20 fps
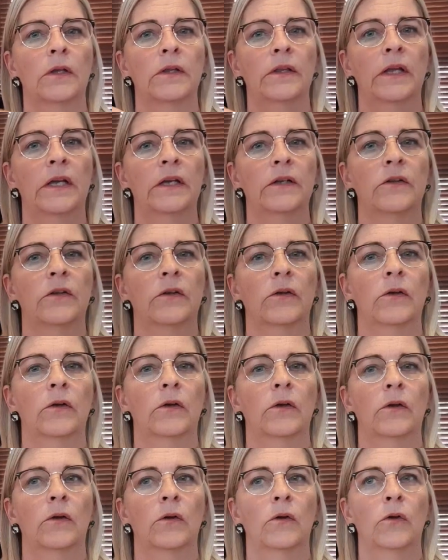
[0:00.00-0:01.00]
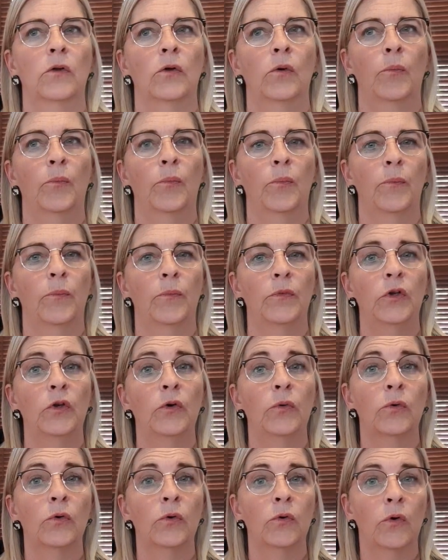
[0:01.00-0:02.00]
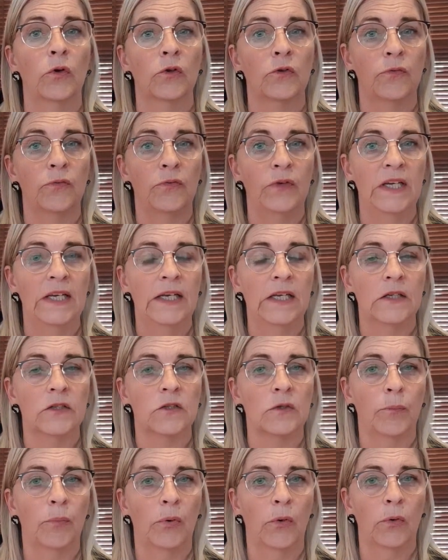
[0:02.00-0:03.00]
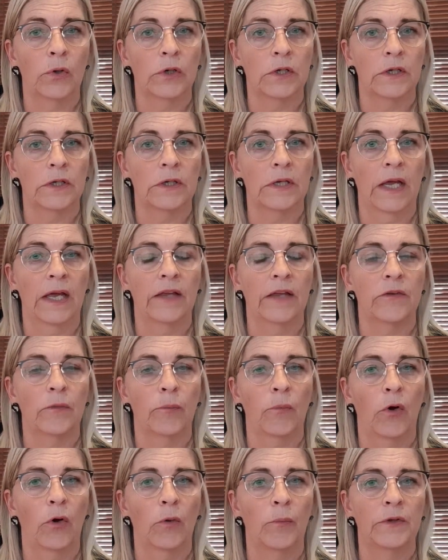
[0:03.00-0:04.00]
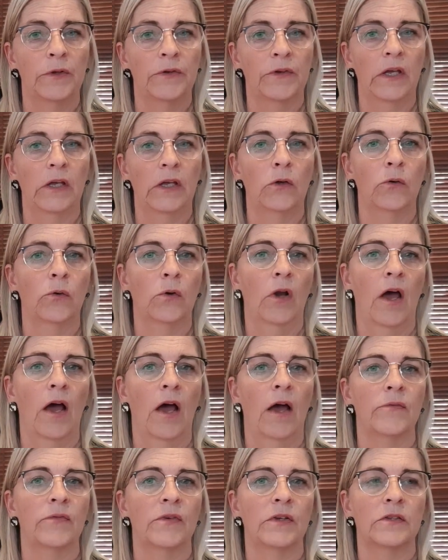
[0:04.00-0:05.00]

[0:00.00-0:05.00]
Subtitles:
that you're not feeling supported at the moment in your life.